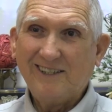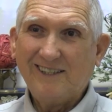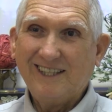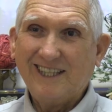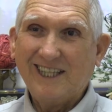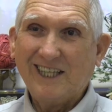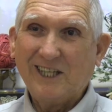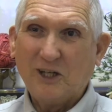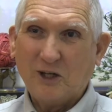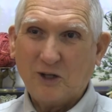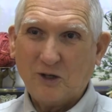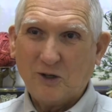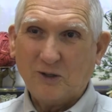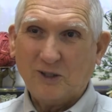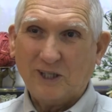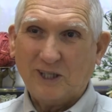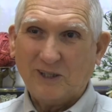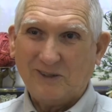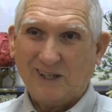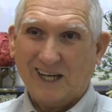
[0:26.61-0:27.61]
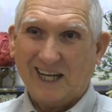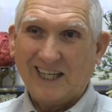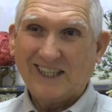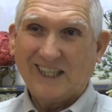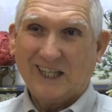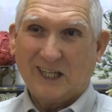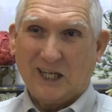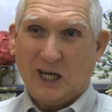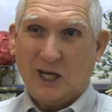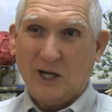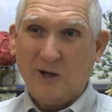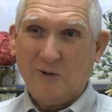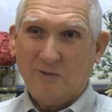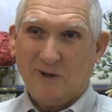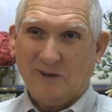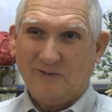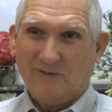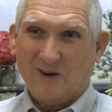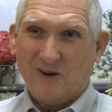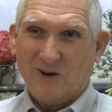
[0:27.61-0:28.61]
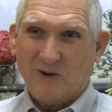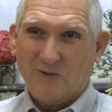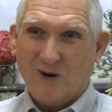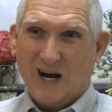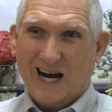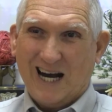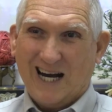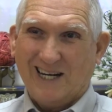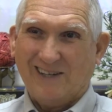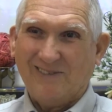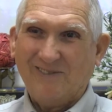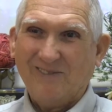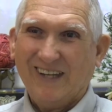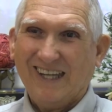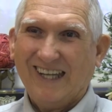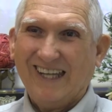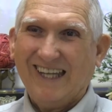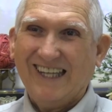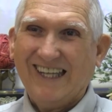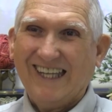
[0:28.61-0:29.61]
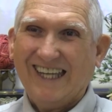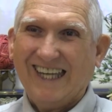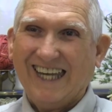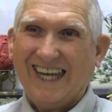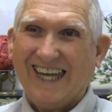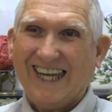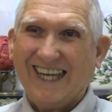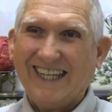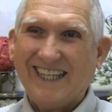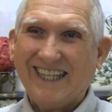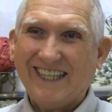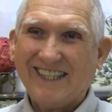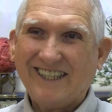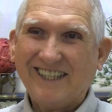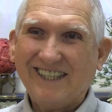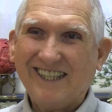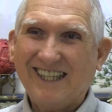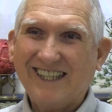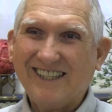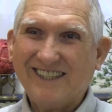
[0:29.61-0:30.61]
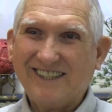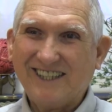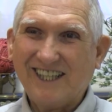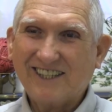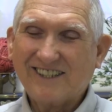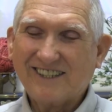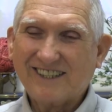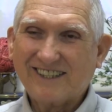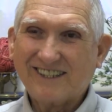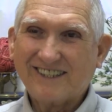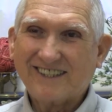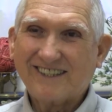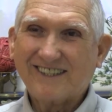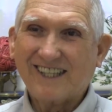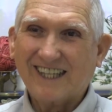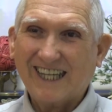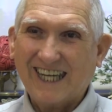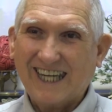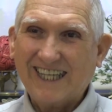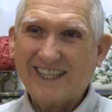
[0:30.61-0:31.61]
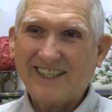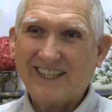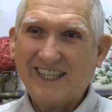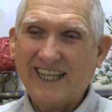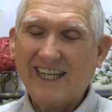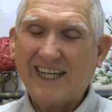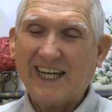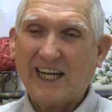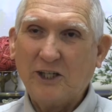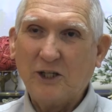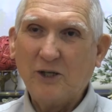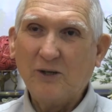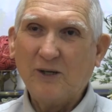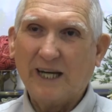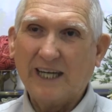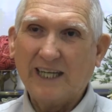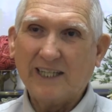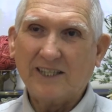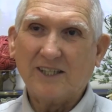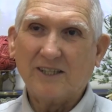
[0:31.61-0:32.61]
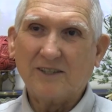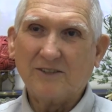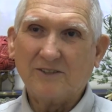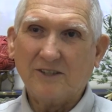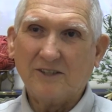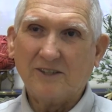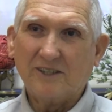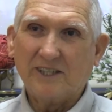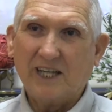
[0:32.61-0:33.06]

it hurt. It like to kill me for a while. And it just, then I knew I had to go to a